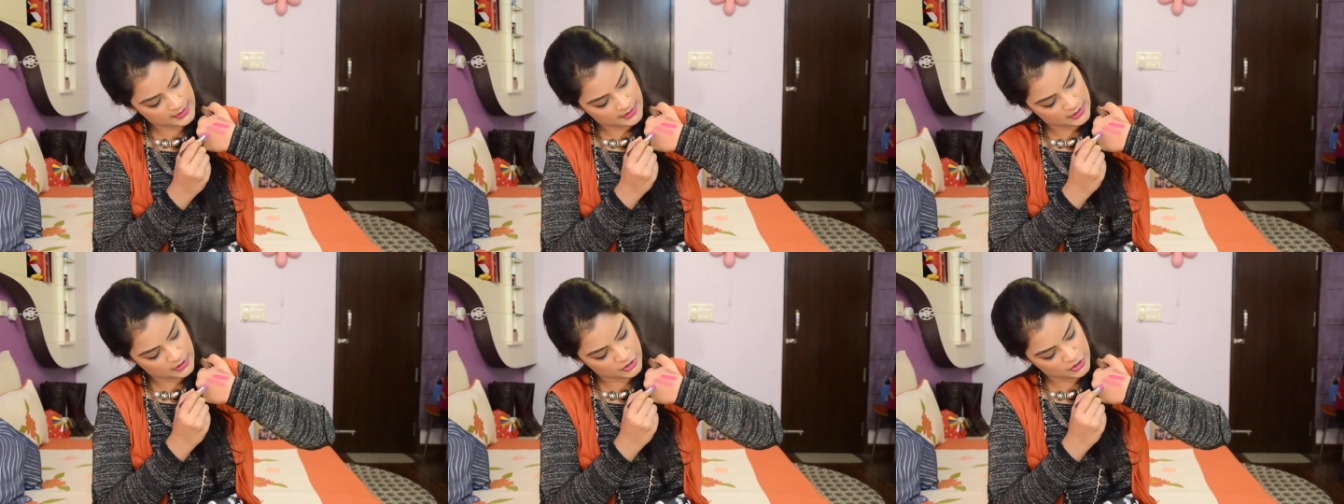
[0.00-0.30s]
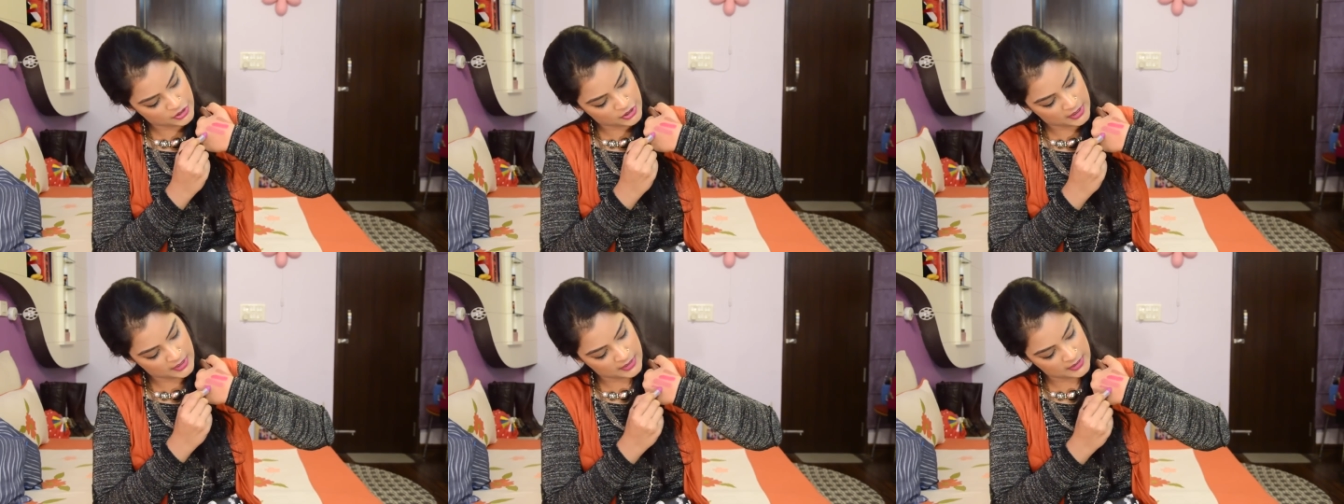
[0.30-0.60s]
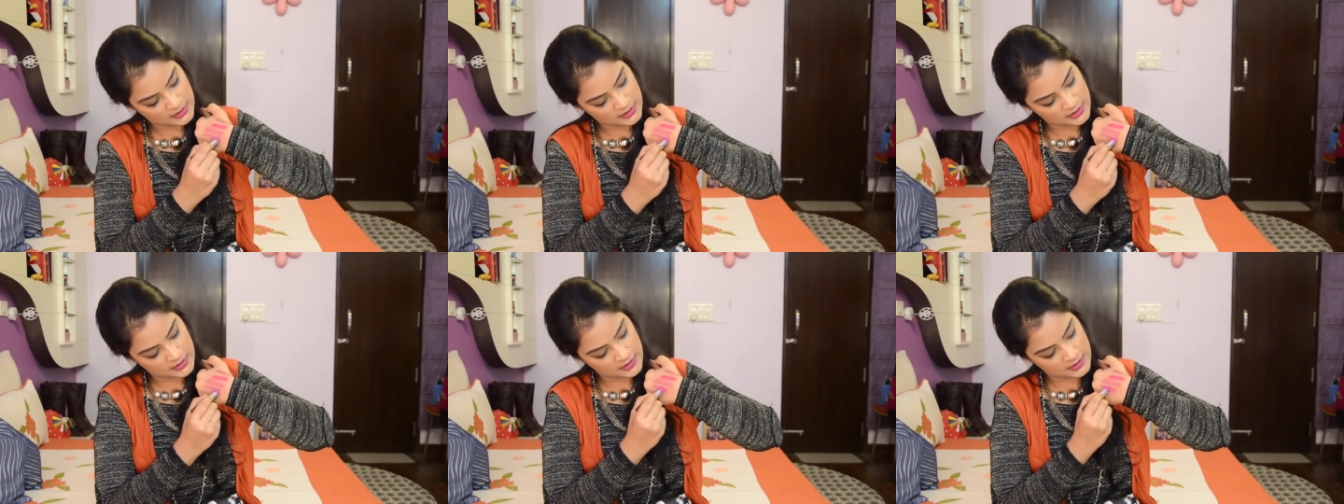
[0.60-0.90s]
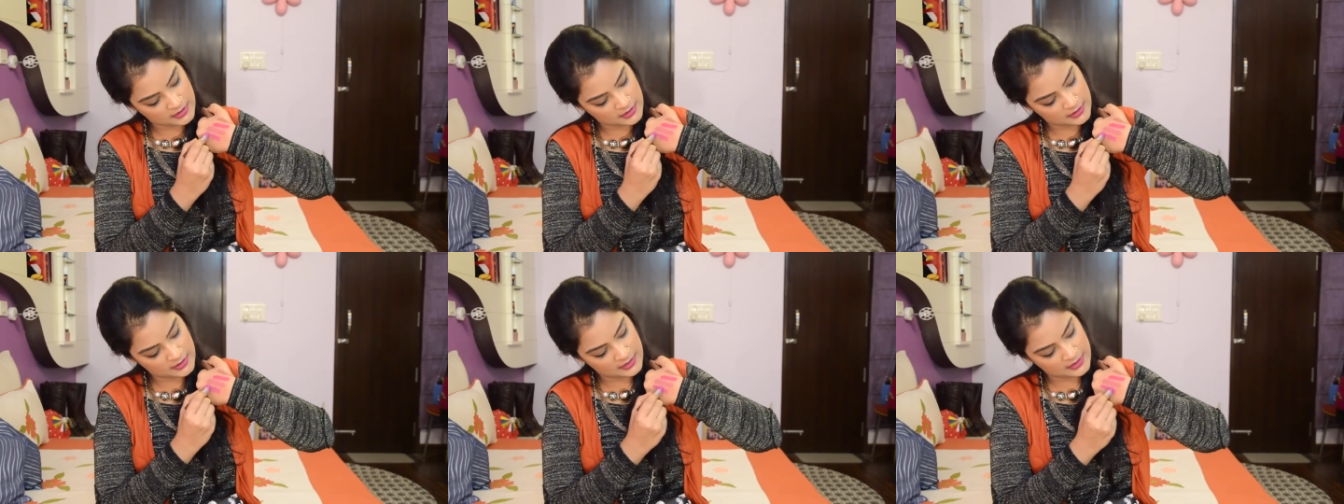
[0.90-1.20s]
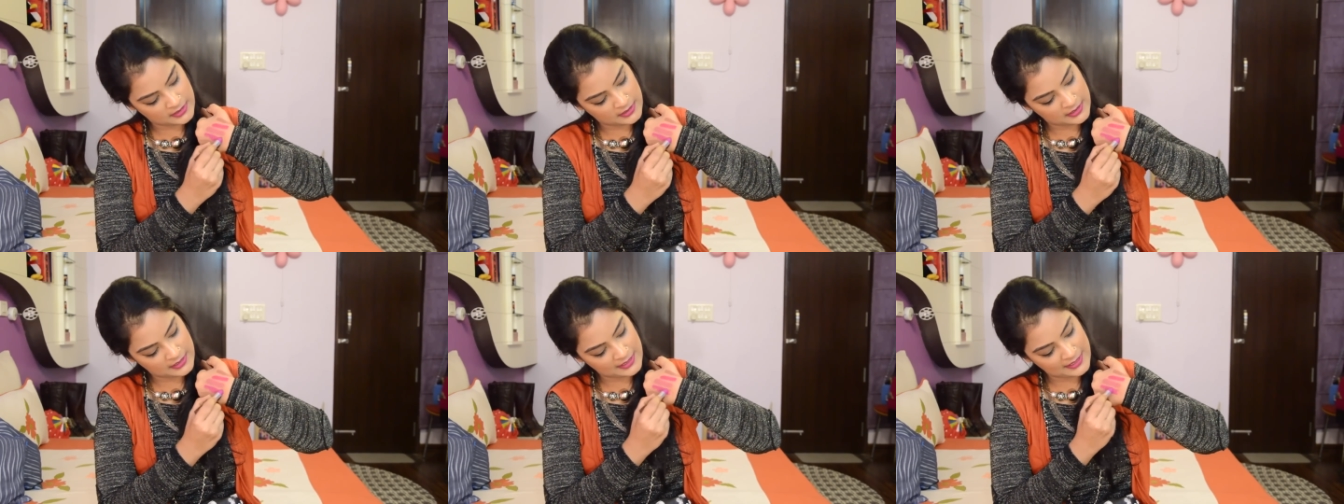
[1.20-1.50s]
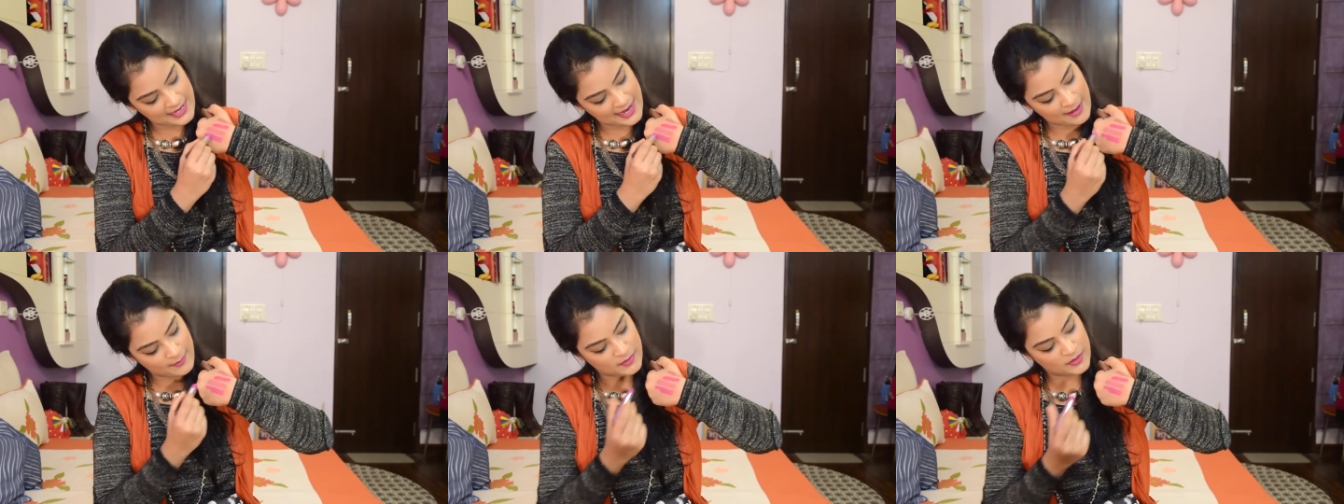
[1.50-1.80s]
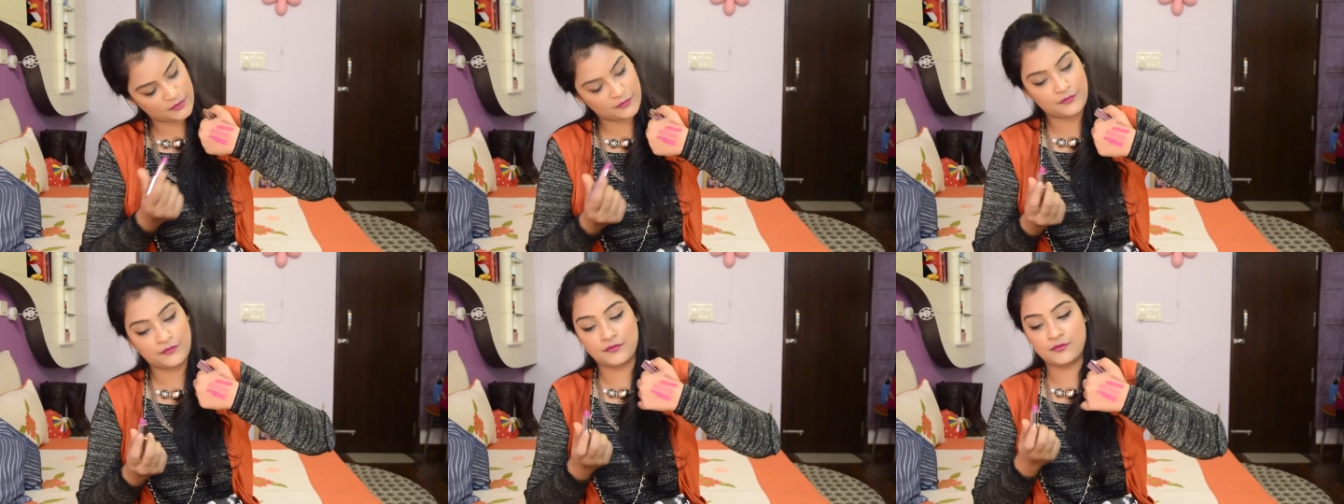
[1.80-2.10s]
in the shade
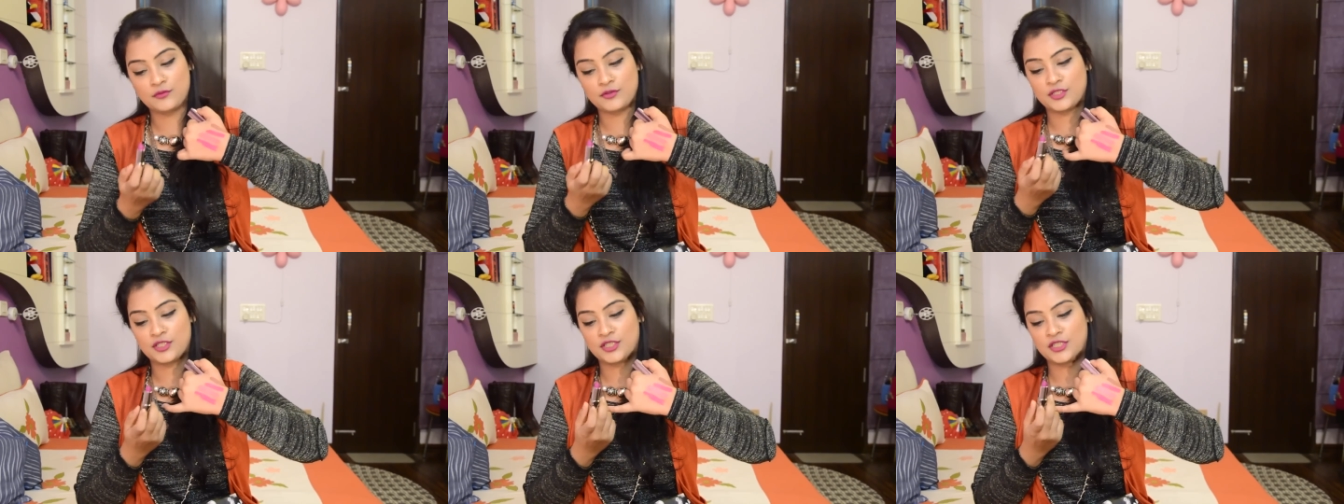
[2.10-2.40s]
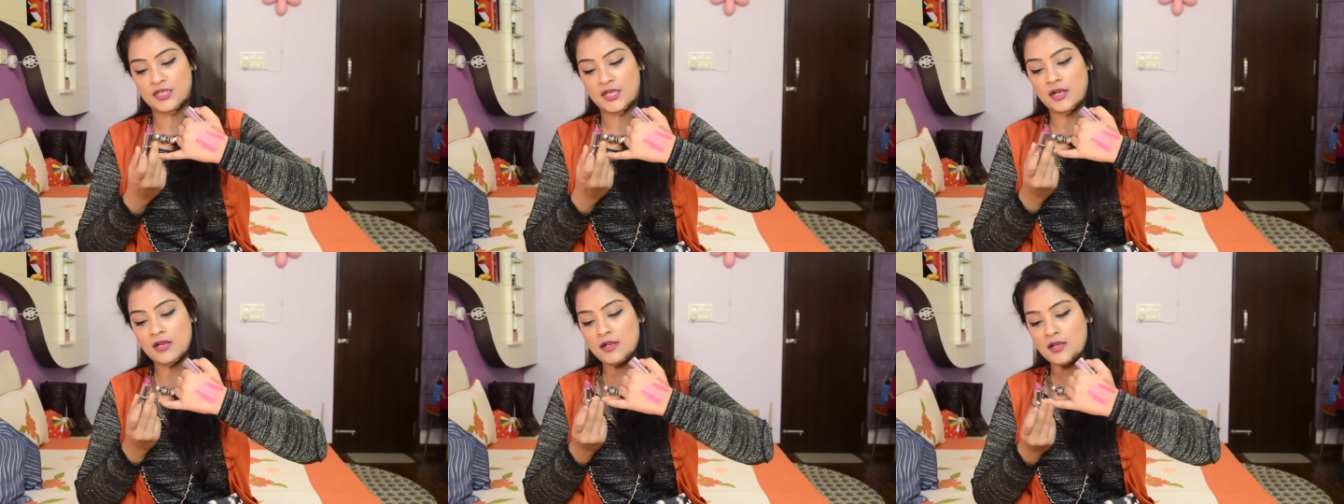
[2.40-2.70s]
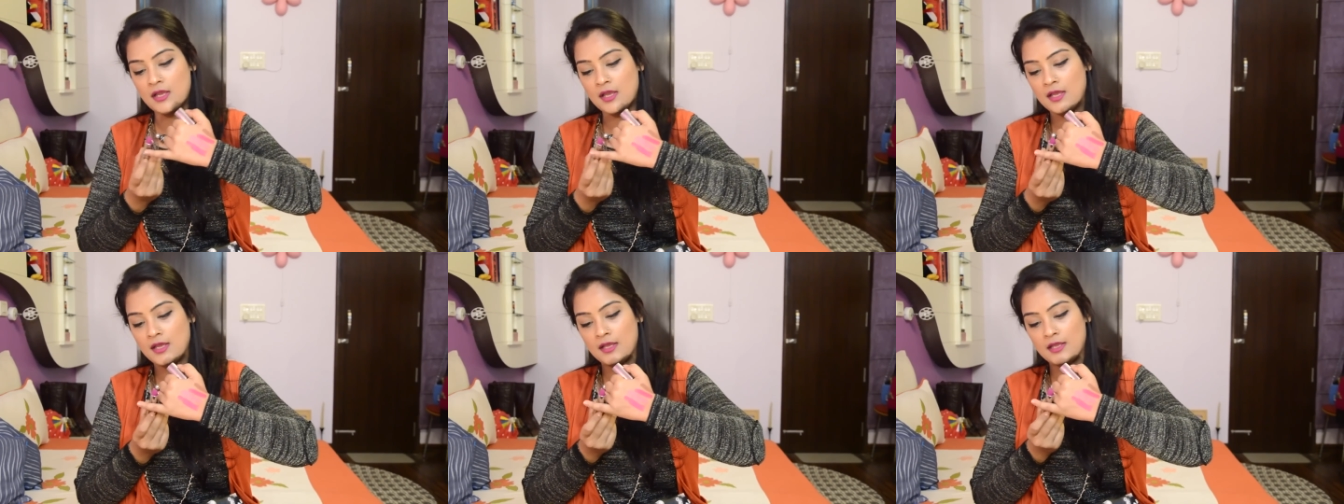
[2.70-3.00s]
Glamour Fuchsia.